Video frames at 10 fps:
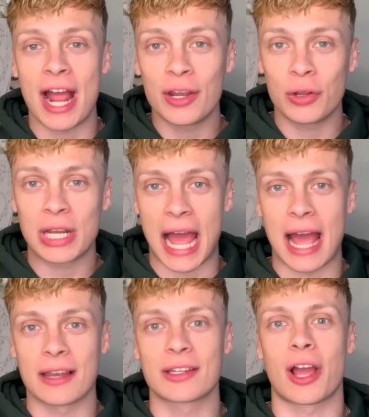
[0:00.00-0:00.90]
new
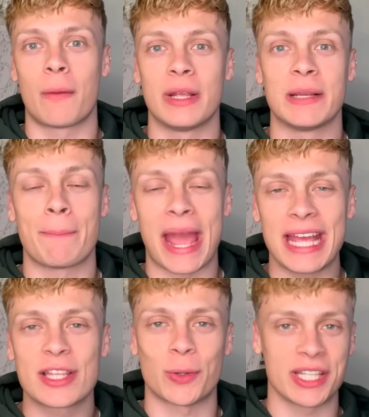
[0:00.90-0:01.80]
land coming May
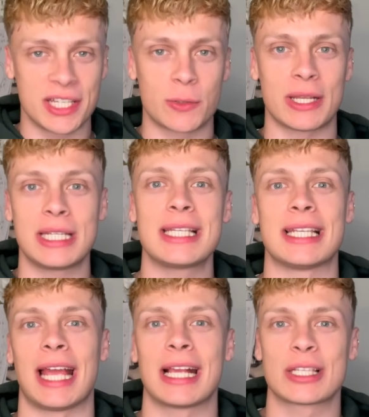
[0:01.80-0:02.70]

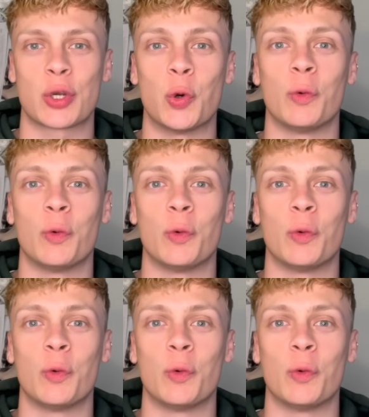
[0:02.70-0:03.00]
2026 called